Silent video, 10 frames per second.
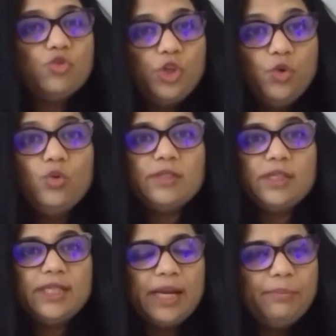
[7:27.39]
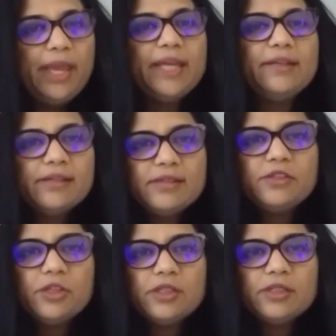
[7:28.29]
use it and make
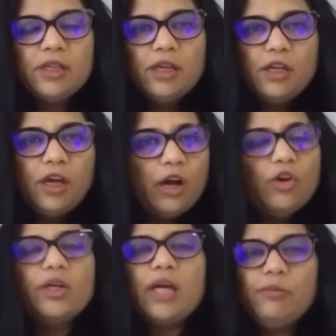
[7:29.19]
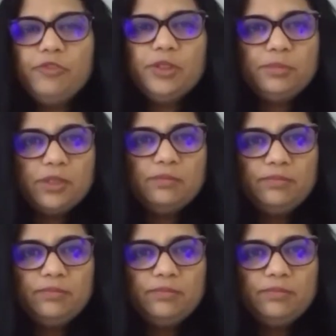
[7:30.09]
decisions are not comfortable